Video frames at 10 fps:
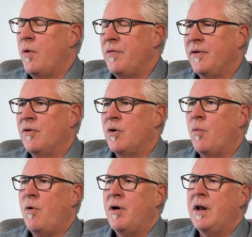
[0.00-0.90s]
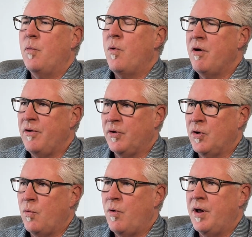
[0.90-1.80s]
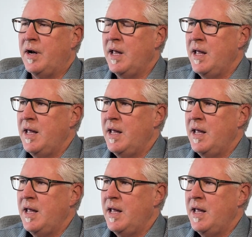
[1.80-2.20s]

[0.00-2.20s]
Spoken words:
when they're going to want it, where they're going to want it.